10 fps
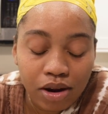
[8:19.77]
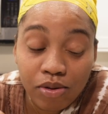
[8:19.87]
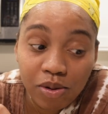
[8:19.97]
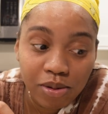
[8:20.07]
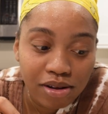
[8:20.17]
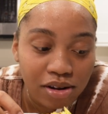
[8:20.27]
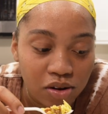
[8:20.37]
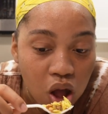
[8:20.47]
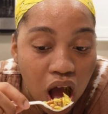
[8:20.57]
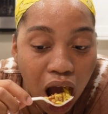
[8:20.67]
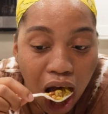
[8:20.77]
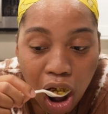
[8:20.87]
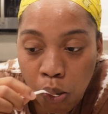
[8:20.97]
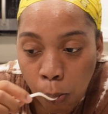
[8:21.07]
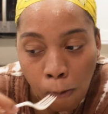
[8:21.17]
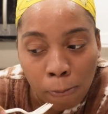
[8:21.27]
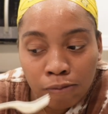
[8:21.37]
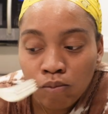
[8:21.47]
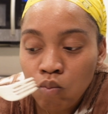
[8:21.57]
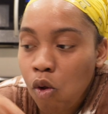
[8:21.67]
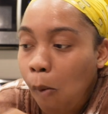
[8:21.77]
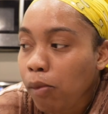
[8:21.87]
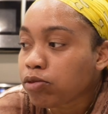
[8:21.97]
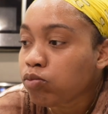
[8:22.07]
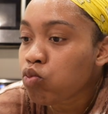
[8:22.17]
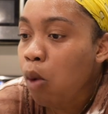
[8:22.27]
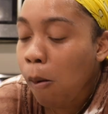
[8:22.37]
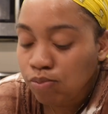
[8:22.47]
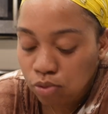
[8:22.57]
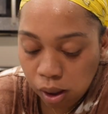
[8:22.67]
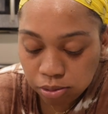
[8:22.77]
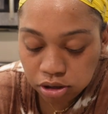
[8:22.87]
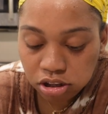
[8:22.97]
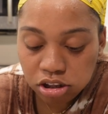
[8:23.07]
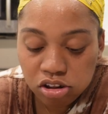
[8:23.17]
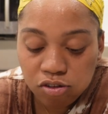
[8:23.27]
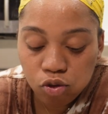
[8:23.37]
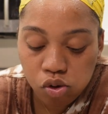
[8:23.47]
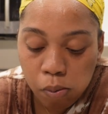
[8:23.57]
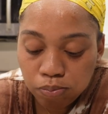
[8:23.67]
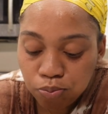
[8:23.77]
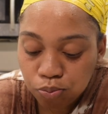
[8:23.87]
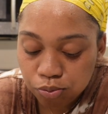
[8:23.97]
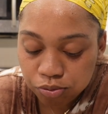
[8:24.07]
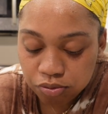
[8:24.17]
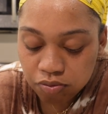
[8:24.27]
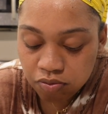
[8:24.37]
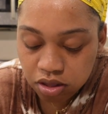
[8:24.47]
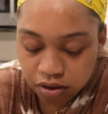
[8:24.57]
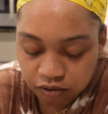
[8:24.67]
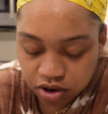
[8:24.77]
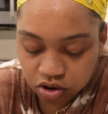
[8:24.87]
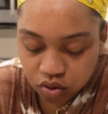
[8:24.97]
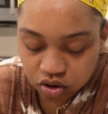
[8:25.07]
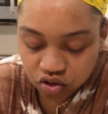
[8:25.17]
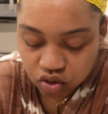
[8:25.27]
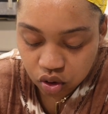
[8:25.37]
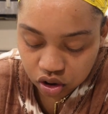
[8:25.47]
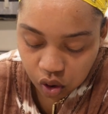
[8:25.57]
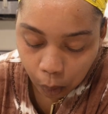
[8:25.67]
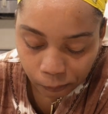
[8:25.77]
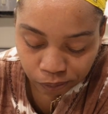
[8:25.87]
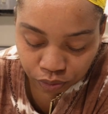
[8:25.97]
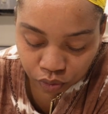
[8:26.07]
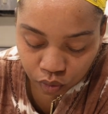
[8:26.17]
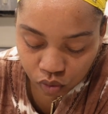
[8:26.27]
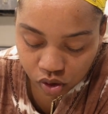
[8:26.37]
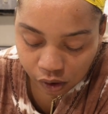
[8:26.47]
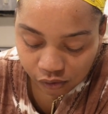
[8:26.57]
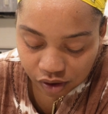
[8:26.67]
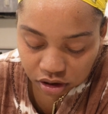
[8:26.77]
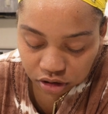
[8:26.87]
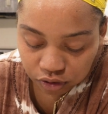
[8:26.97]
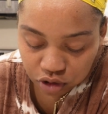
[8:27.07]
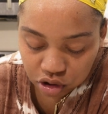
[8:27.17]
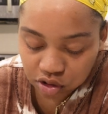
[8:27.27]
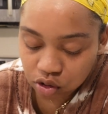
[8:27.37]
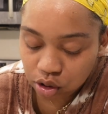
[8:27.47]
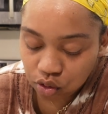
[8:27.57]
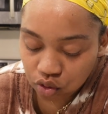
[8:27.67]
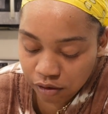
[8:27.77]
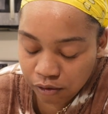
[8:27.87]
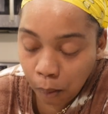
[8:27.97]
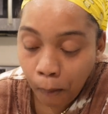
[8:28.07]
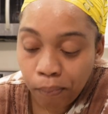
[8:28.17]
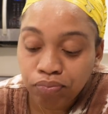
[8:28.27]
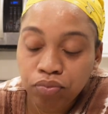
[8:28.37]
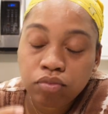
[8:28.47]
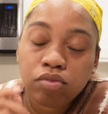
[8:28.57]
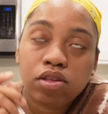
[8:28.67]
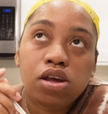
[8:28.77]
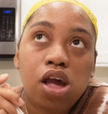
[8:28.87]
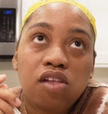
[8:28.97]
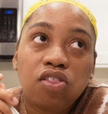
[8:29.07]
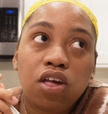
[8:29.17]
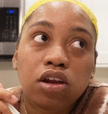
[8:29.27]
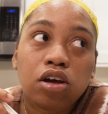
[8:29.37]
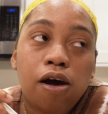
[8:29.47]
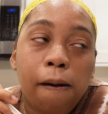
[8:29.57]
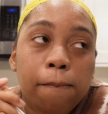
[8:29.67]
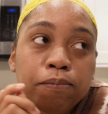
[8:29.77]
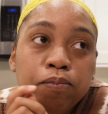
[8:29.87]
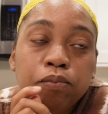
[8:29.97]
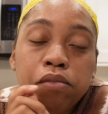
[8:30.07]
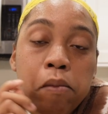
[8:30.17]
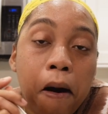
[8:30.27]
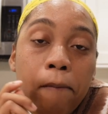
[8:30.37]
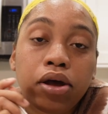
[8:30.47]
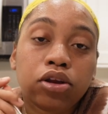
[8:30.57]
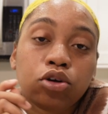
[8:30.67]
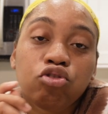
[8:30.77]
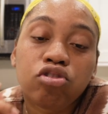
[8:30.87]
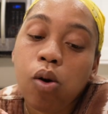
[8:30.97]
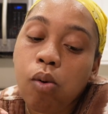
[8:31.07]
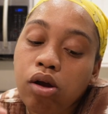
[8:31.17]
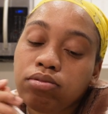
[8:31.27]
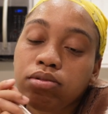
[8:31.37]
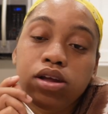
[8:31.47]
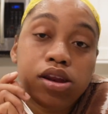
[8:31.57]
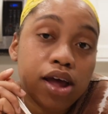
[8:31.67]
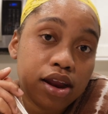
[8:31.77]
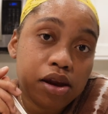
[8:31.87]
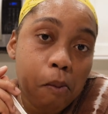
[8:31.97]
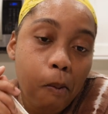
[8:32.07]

I really want to get it. But I'm going to eat this food finish watch Tokyo, Fast and Furious Tokyo Drift, and then um, I'm gonna go shower and edit.